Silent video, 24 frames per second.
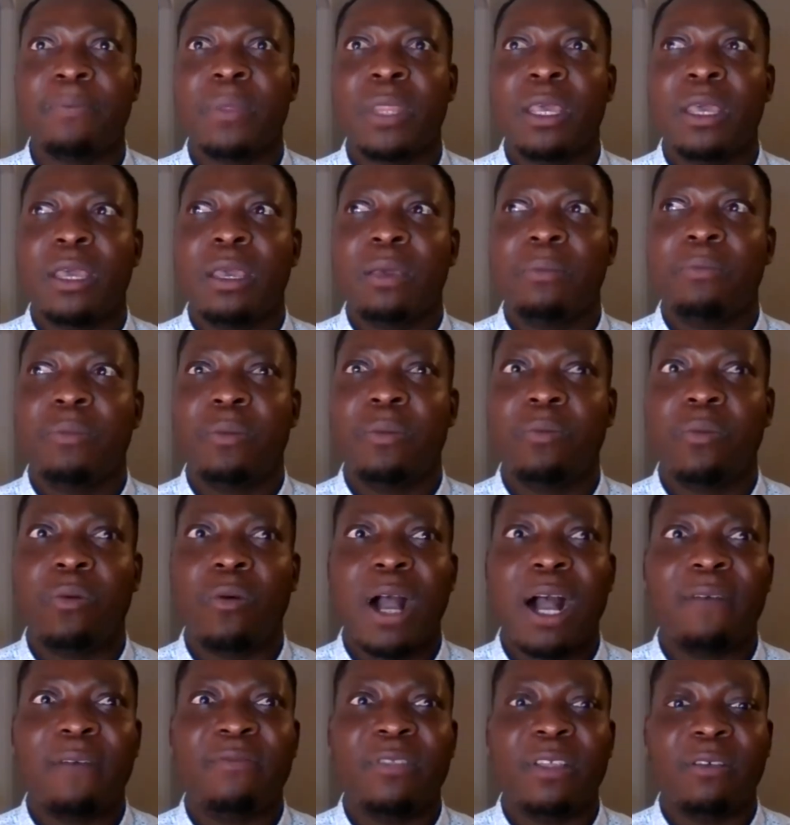people have
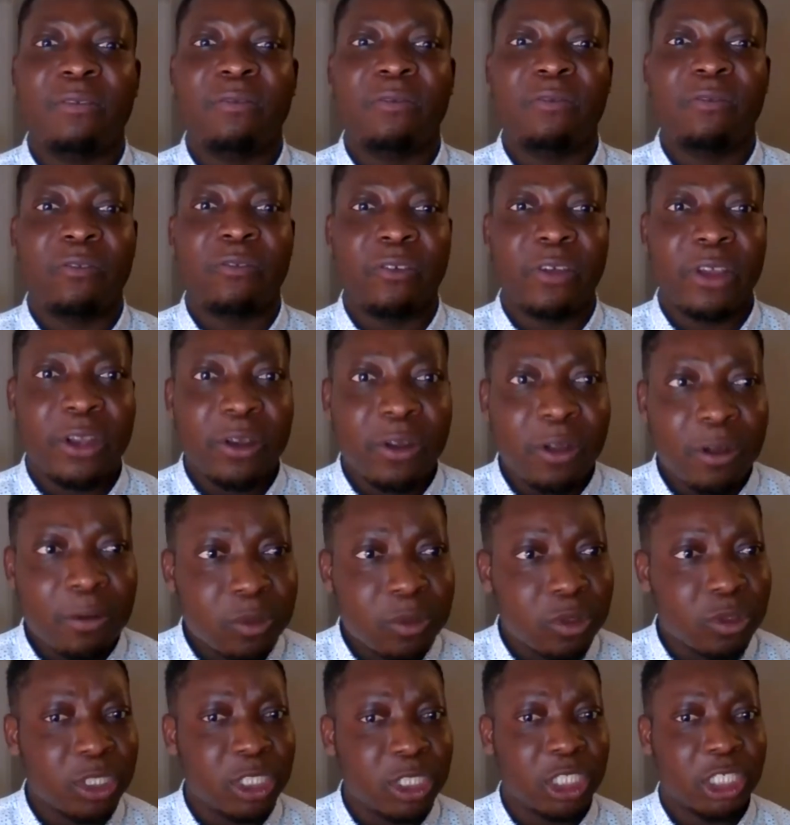the freedom to
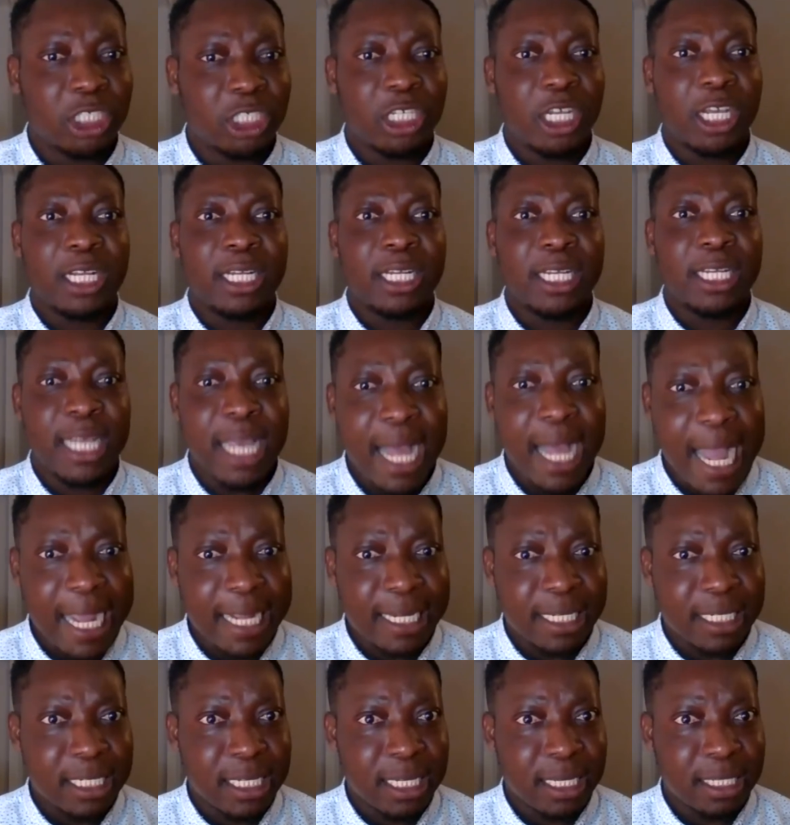share their
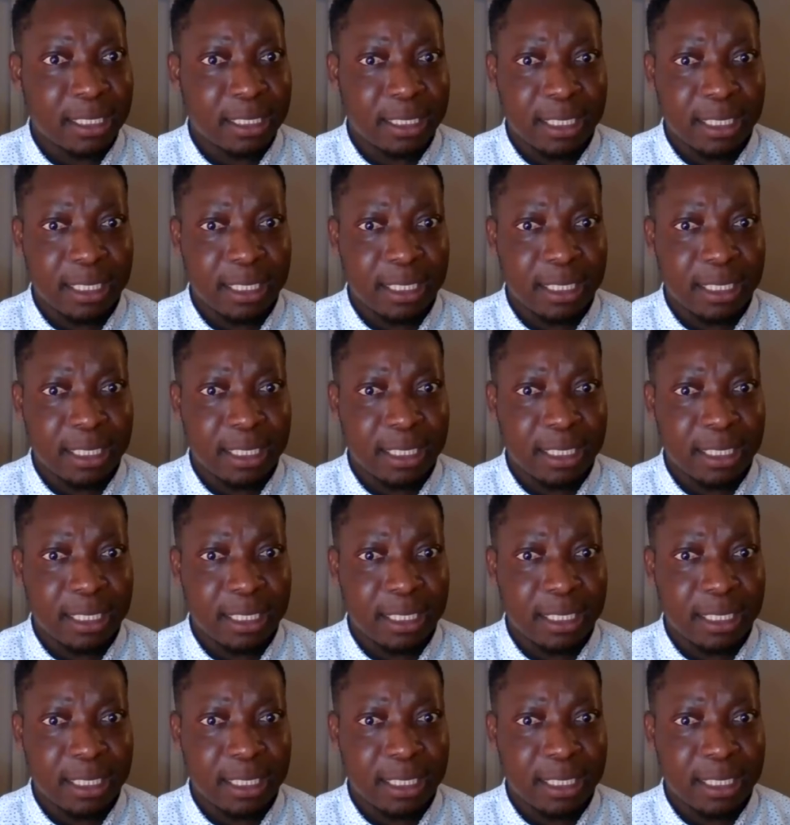ideas.